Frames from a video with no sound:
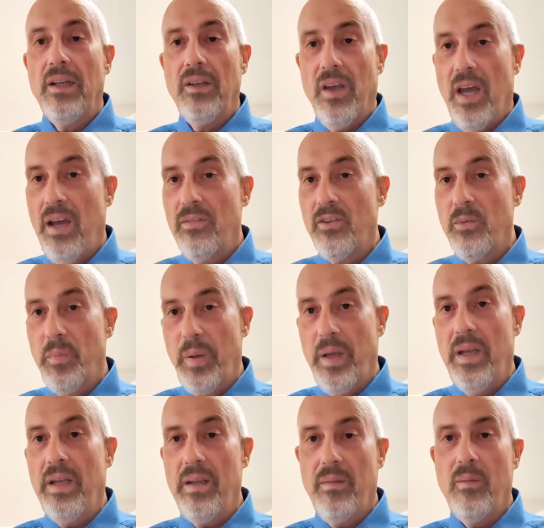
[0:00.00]
You have to
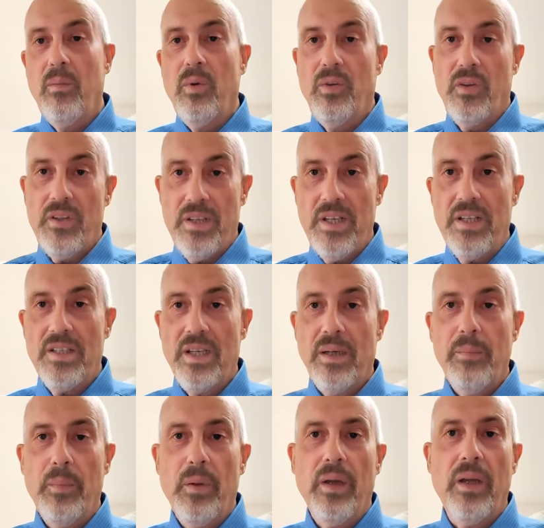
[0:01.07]
pay with a
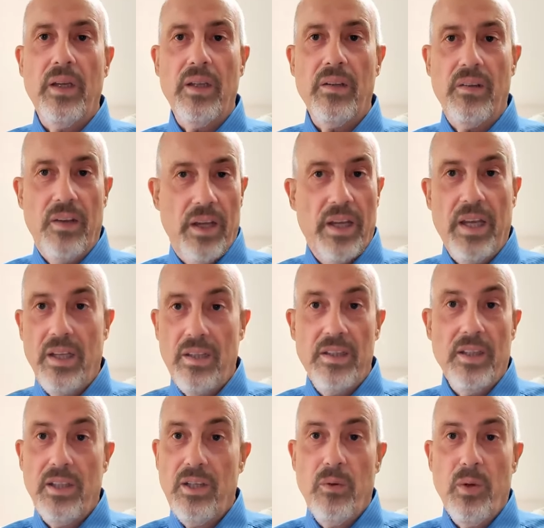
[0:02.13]
DCEP and they can
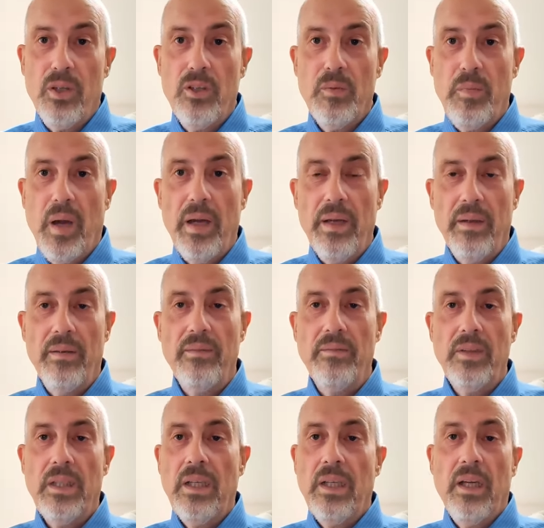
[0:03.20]
tell you where to buy.
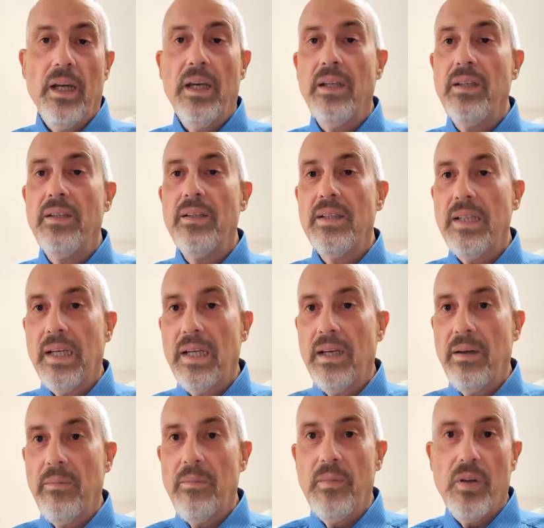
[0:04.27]
And
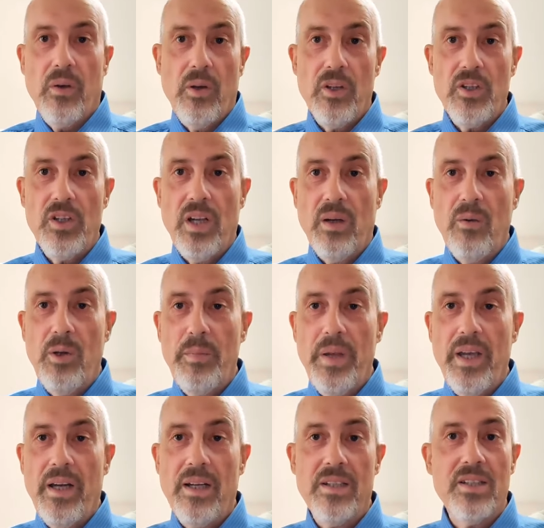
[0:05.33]
um, the question I will
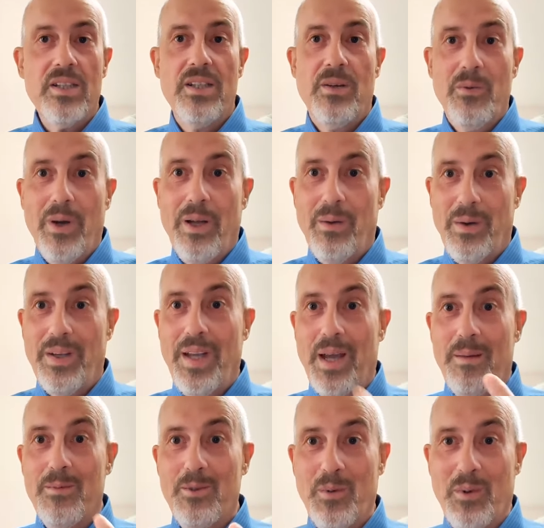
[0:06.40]
be asked, well, what
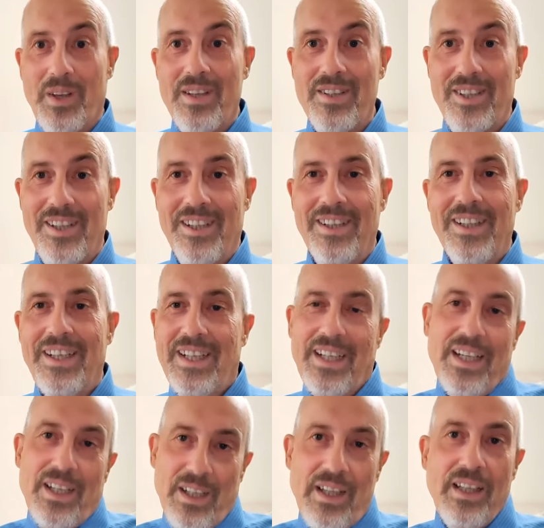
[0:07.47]
happens with us here?
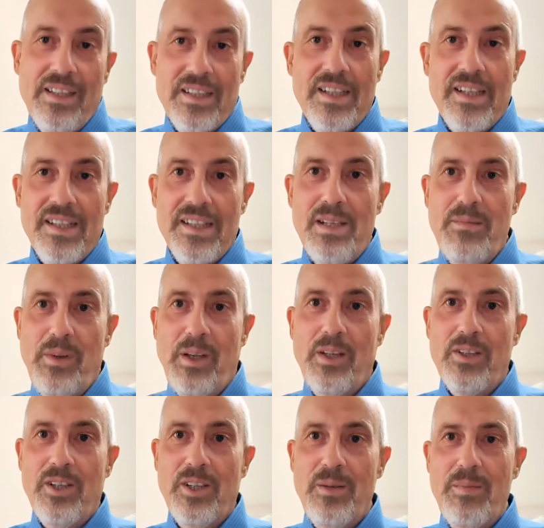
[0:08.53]
It's the similar.
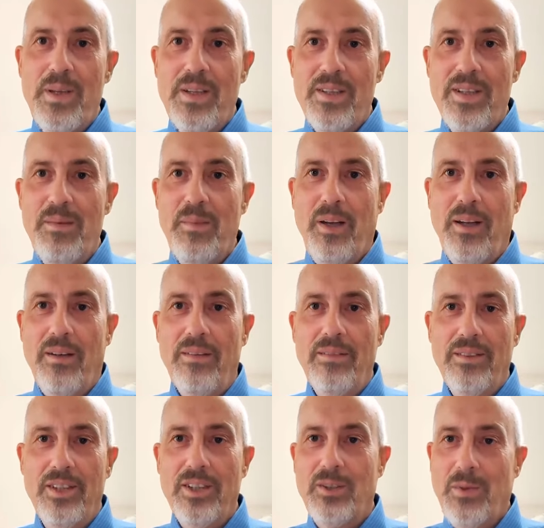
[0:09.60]
It's going to be similar.
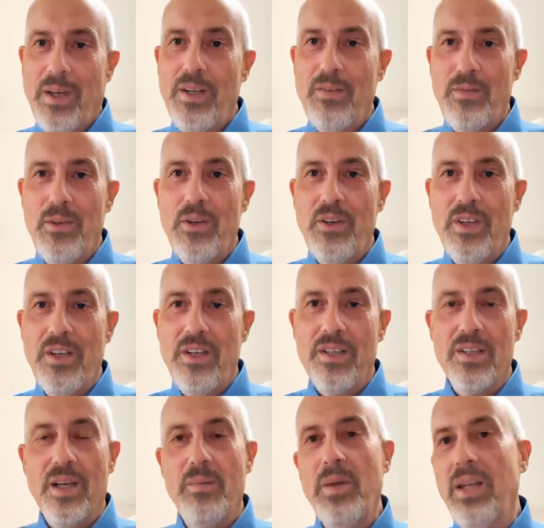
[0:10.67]
Just wait a few
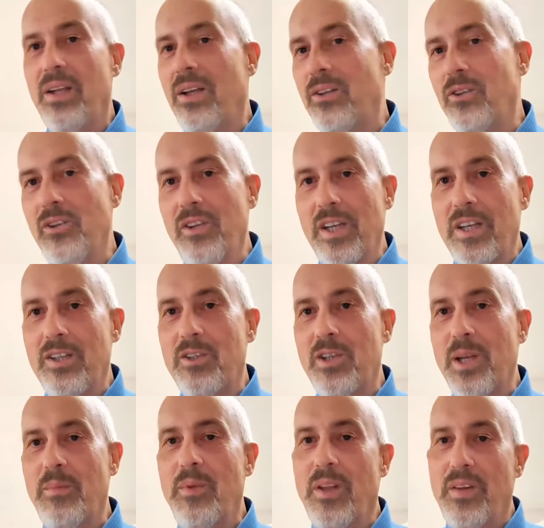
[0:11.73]
years. I mean, not to the
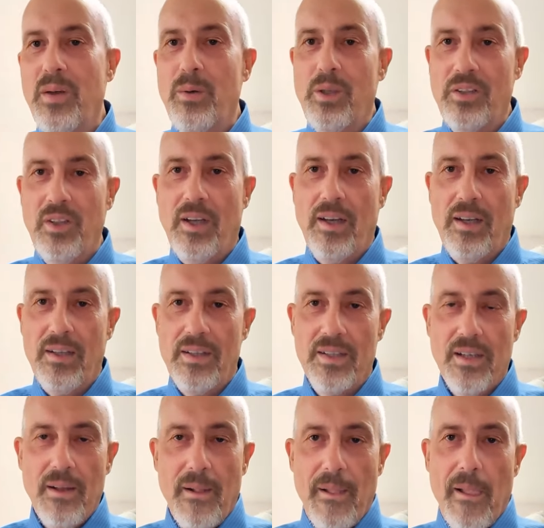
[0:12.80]
extreme that they will tell us
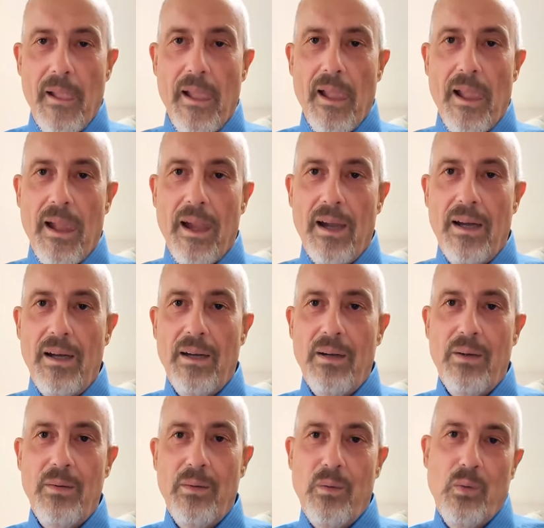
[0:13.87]

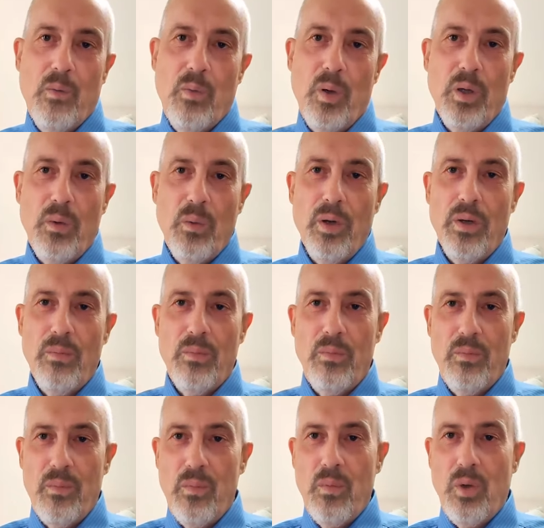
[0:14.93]
uh, what we're,
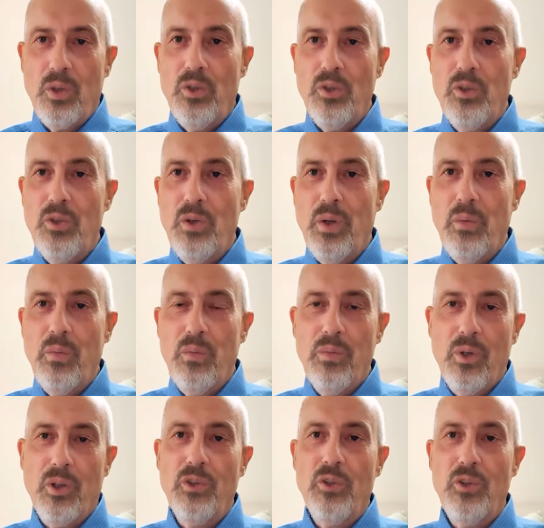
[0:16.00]
what to do and
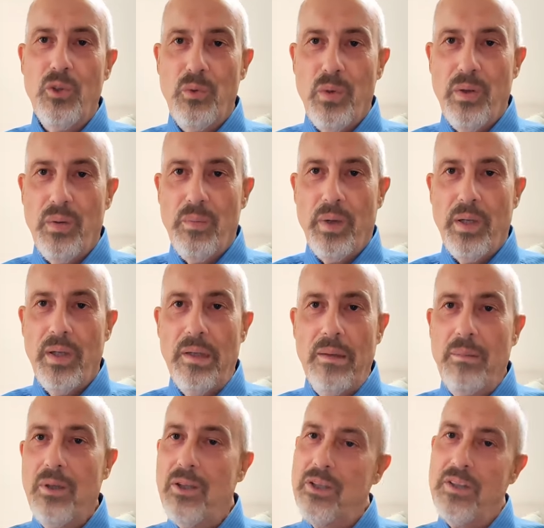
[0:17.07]
not to do with the money,
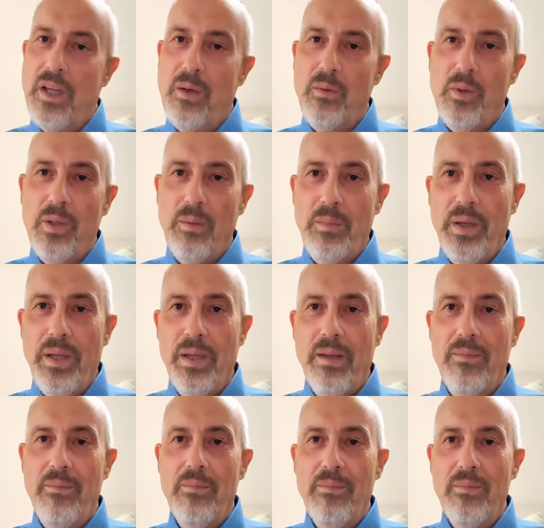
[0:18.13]
because that will
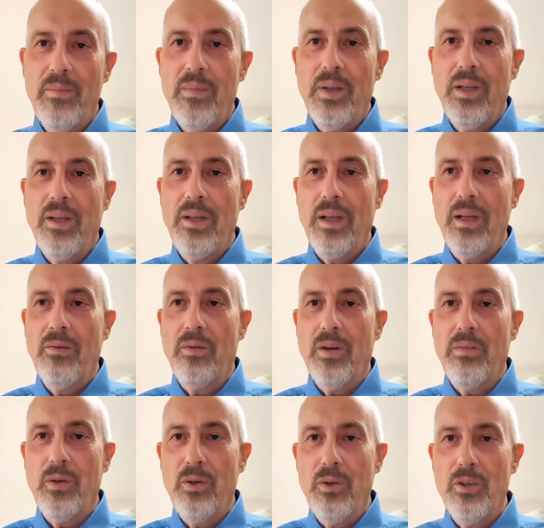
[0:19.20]
be a little
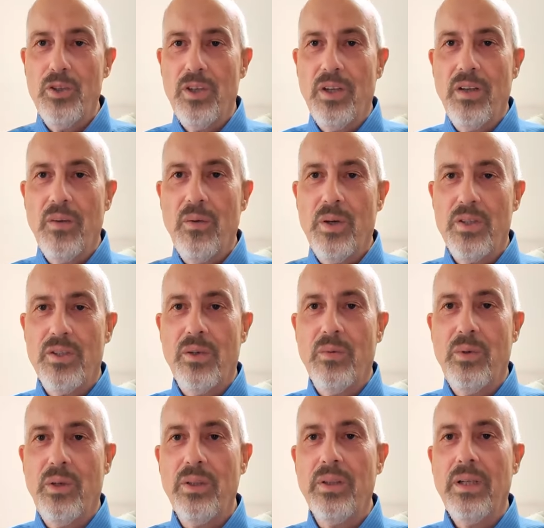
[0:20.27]
revolution in the Western
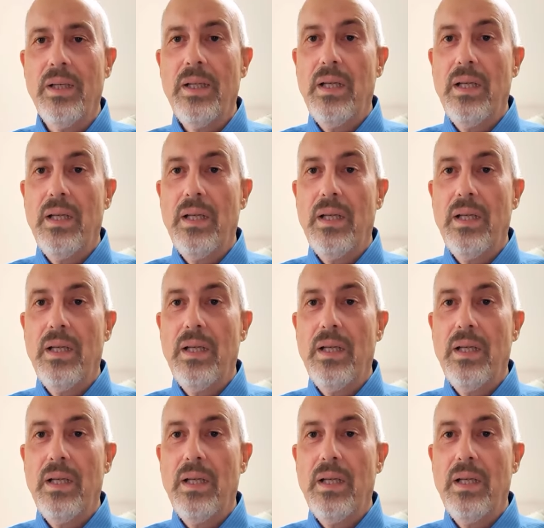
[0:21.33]
world.